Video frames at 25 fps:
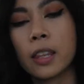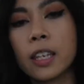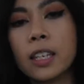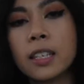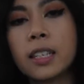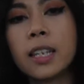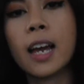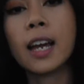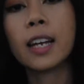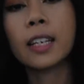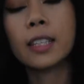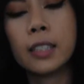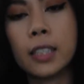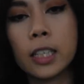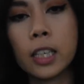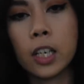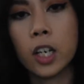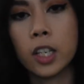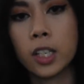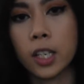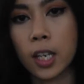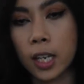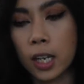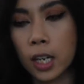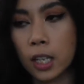The next
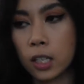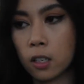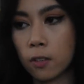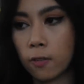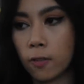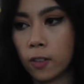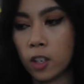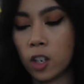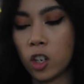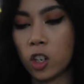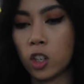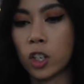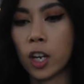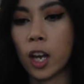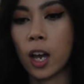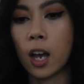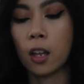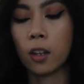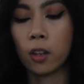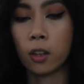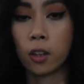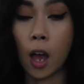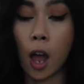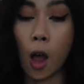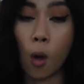series I need to finish,
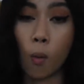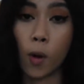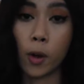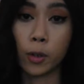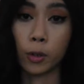I